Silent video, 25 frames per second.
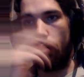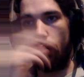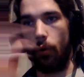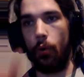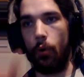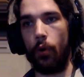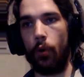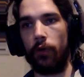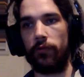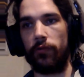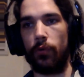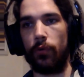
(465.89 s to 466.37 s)

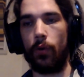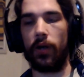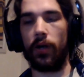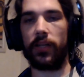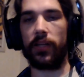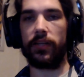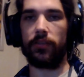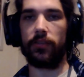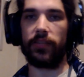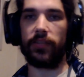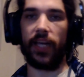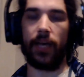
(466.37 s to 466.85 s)
or if you want
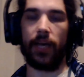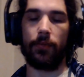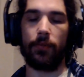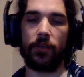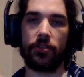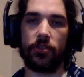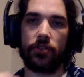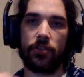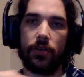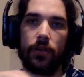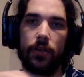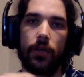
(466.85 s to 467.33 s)
to deal
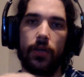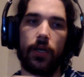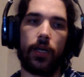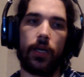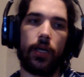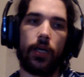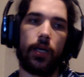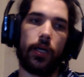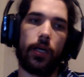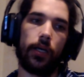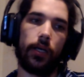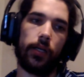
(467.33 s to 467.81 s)
damage
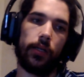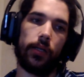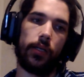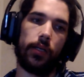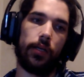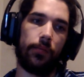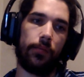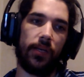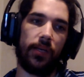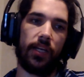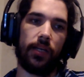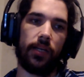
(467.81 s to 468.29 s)
in the
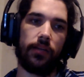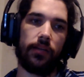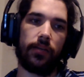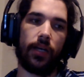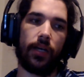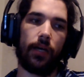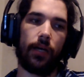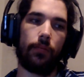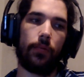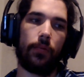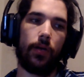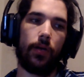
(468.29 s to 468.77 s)
immediate time.